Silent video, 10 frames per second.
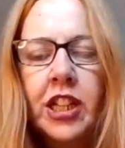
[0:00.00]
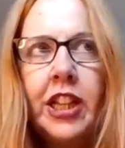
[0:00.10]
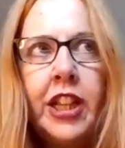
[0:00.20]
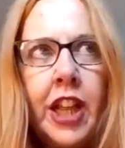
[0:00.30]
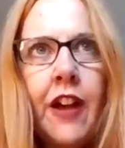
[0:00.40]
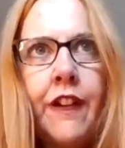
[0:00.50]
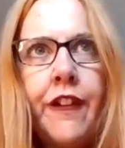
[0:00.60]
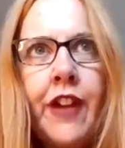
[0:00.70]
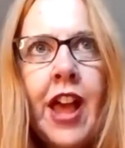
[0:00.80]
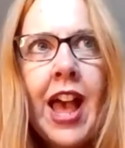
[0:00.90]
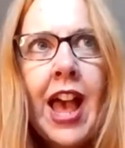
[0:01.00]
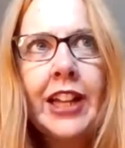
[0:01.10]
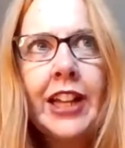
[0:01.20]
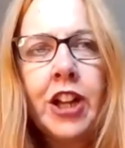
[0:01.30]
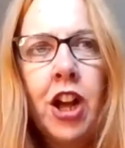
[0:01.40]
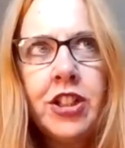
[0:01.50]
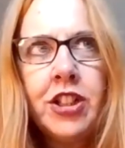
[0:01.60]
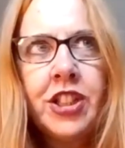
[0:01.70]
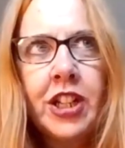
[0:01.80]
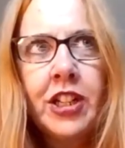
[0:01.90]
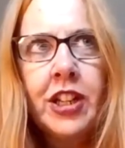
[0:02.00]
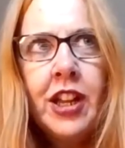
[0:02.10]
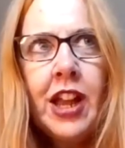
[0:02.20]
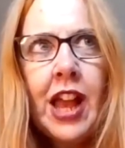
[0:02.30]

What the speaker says: love and a constant,